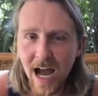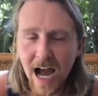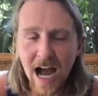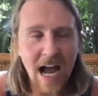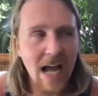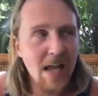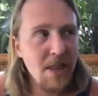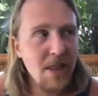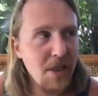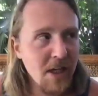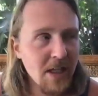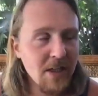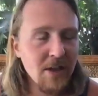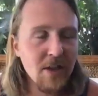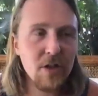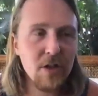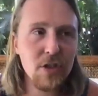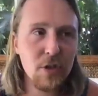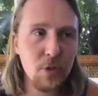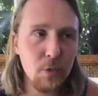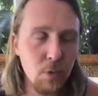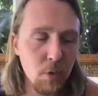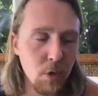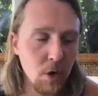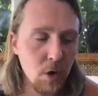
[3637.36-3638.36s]
I think
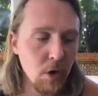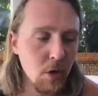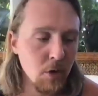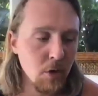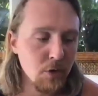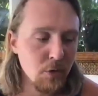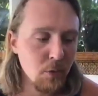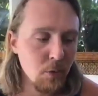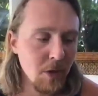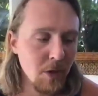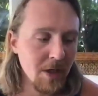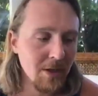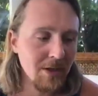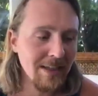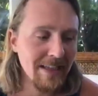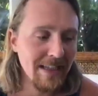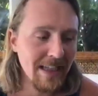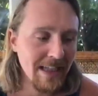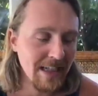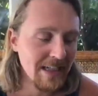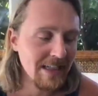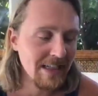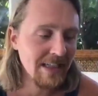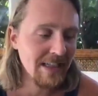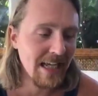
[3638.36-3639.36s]
there's a world where
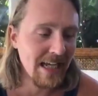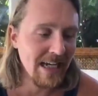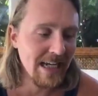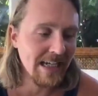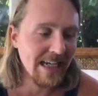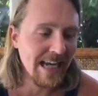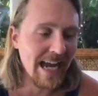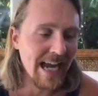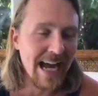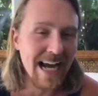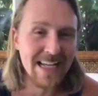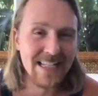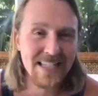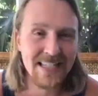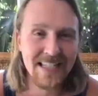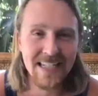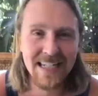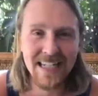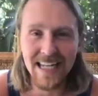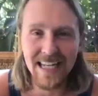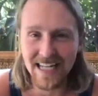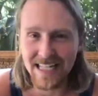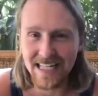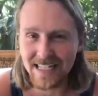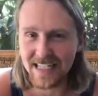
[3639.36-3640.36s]
linoleic
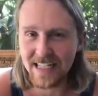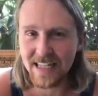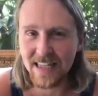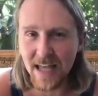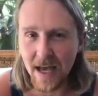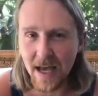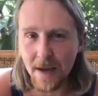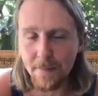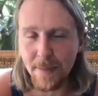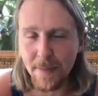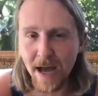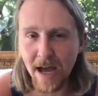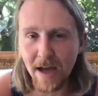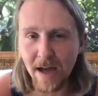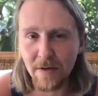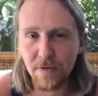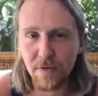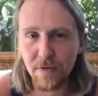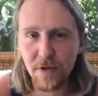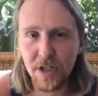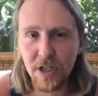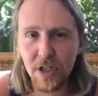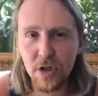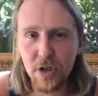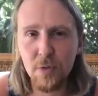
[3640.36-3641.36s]
acid isn't that bad
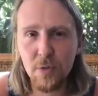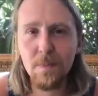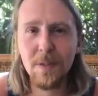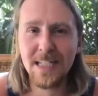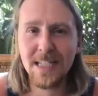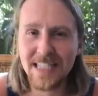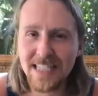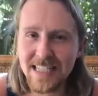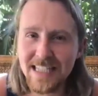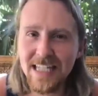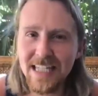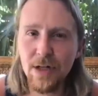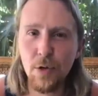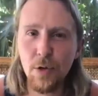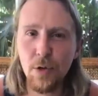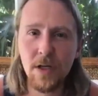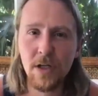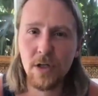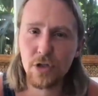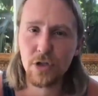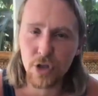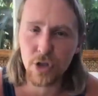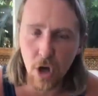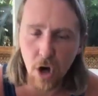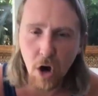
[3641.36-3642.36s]
for you, but seed
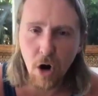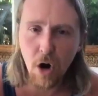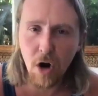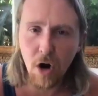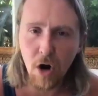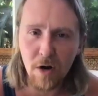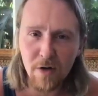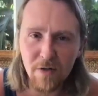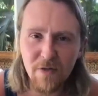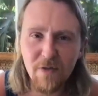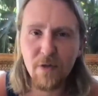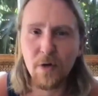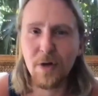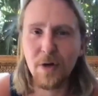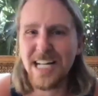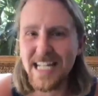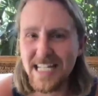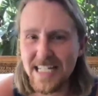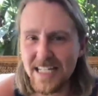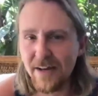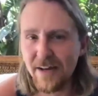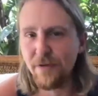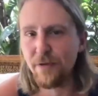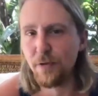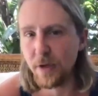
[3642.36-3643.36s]
oils are for a
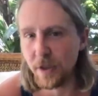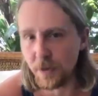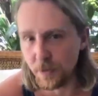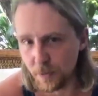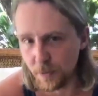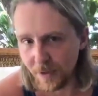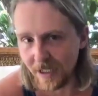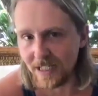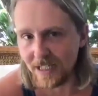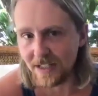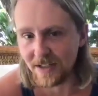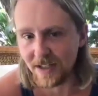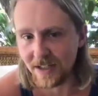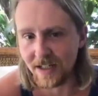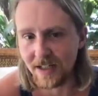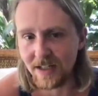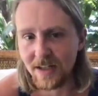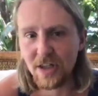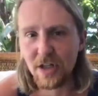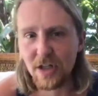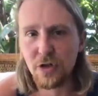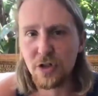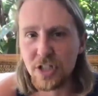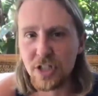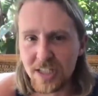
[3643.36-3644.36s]
different reason.
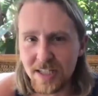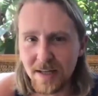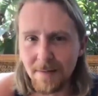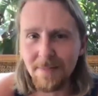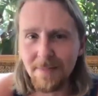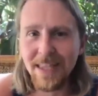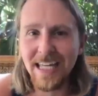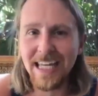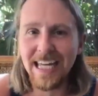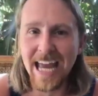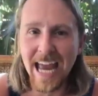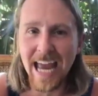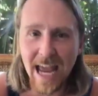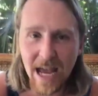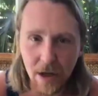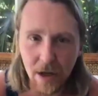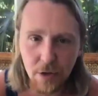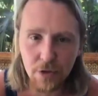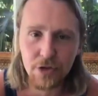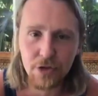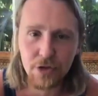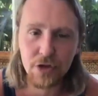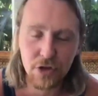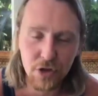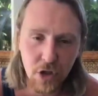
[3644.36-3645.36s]
There's something
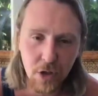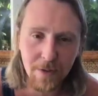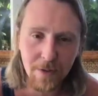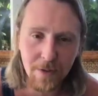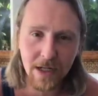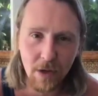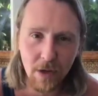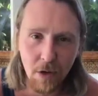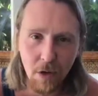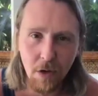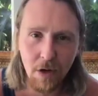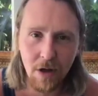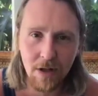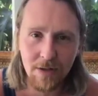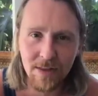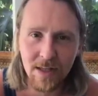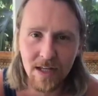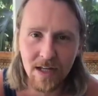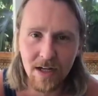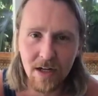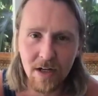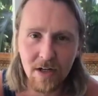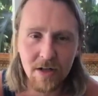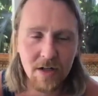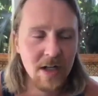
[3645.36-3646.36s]
else going on
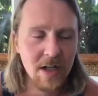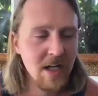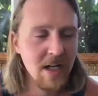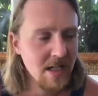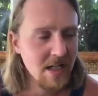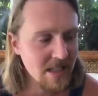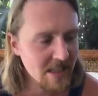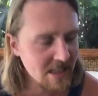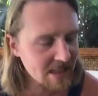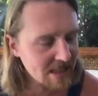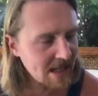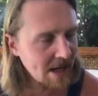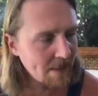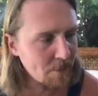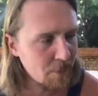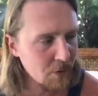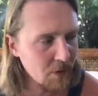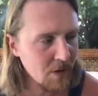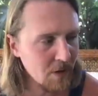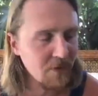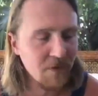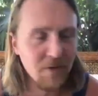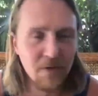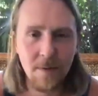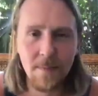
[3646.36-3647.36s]
there
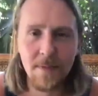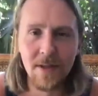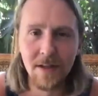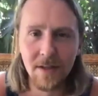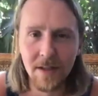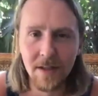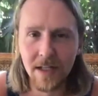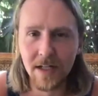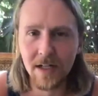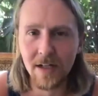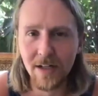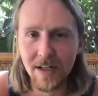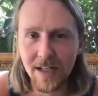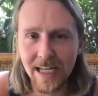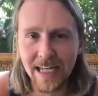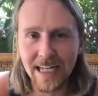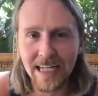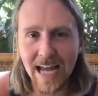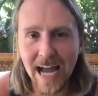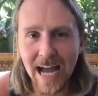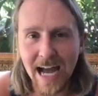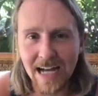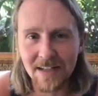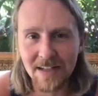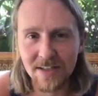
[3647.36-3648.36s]
separate from the
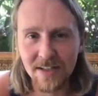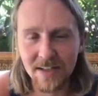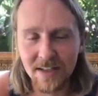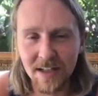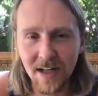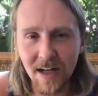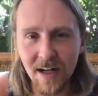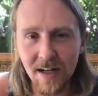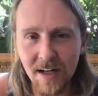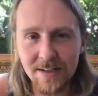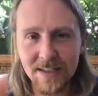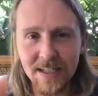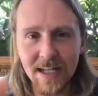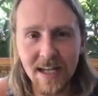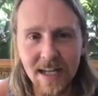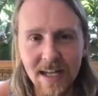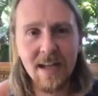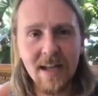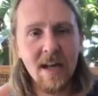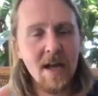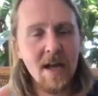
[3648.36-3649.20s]
linoleic acid content